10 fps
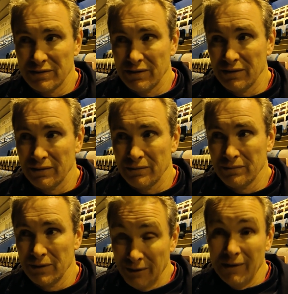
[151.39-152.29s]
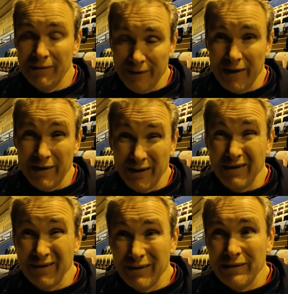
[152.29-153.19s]
And
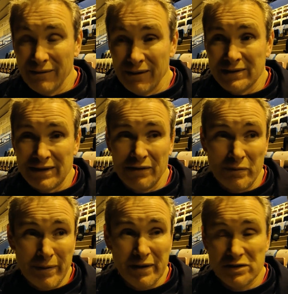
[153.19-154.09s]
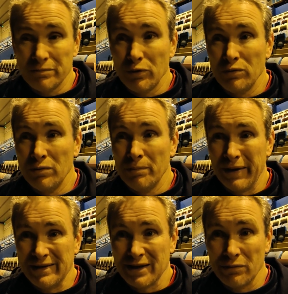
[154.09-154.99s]
then, like I say, if we manage the ball
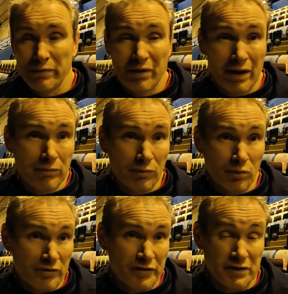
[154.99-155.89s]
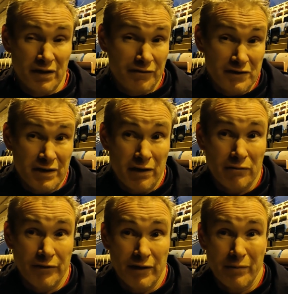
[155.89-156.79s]
better, we become a more efficient
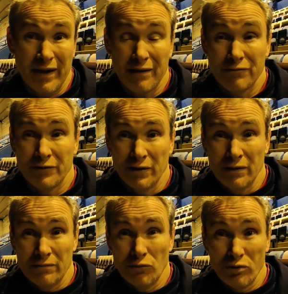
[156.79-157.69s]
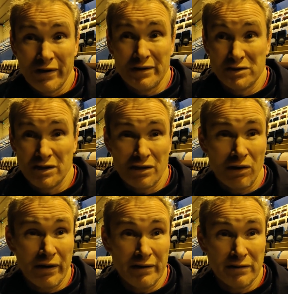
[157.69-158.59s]
outfit, and we have more energy at the
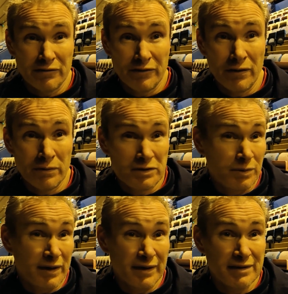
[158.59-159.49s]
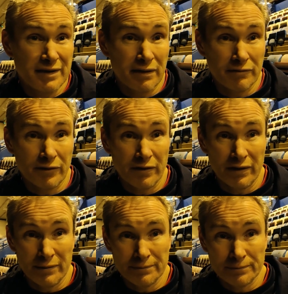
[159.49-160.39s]
high end of the field, which is where you need to go and find it.